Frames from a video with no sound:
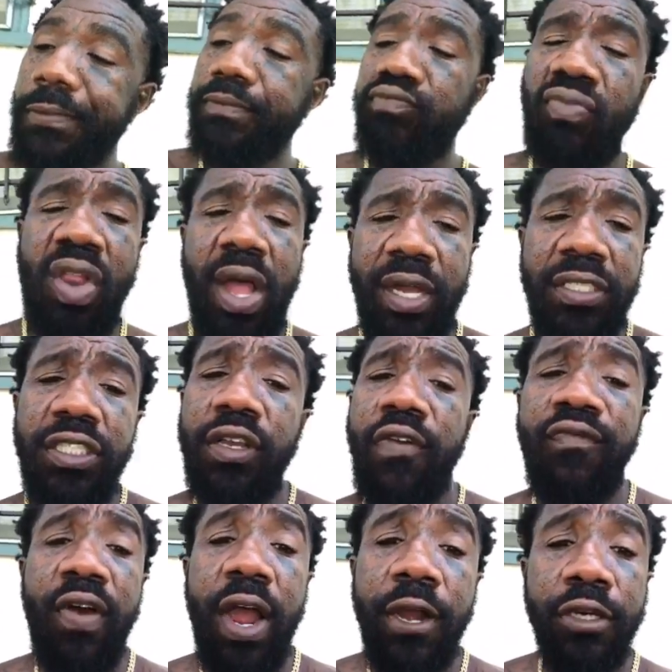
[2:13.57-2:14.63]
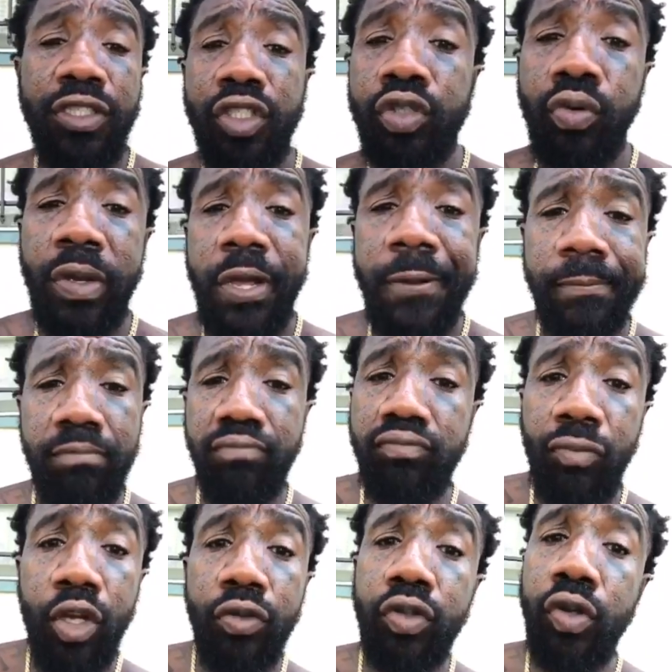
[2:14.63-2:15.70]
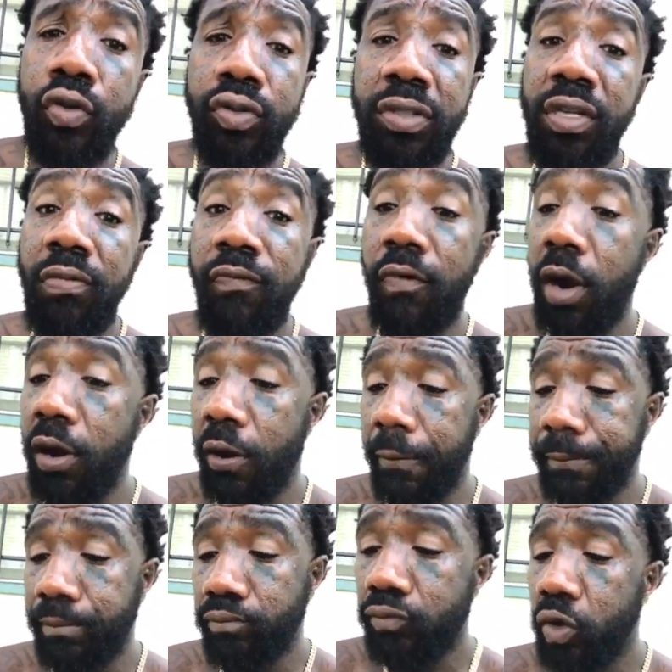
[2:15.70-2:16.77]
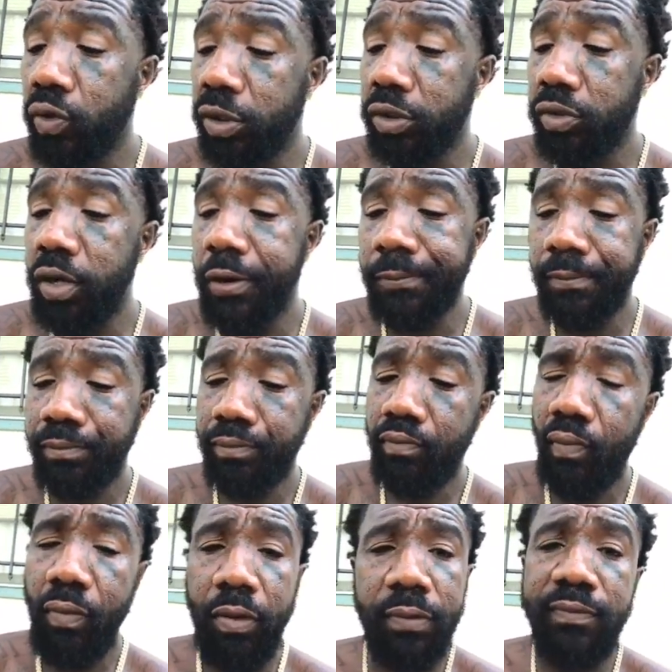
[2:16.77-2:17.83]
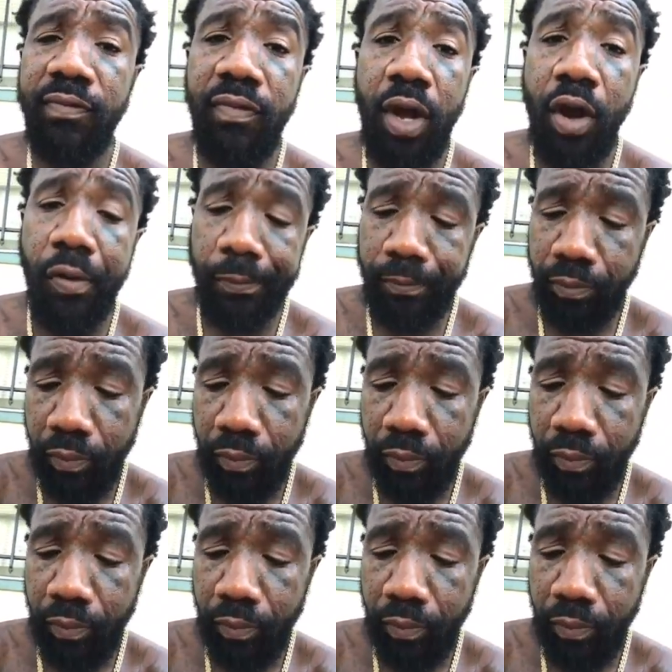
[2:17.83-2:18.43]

Mm. No, it's so fire, sweet, juicy, it's fire. Queen Street, fire.